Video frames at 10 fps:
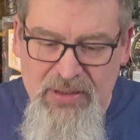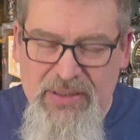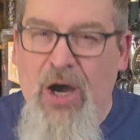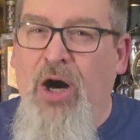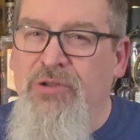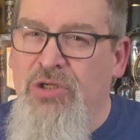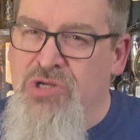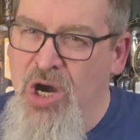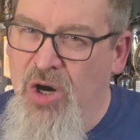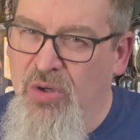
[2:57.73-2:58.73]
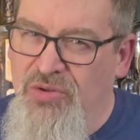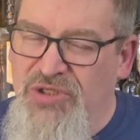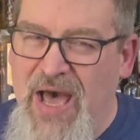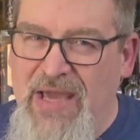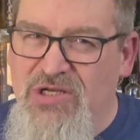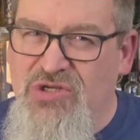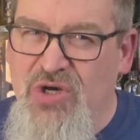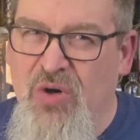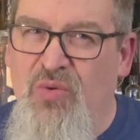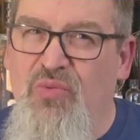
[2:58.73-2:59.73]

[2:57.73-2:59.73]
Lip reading: Now on the nose, I don't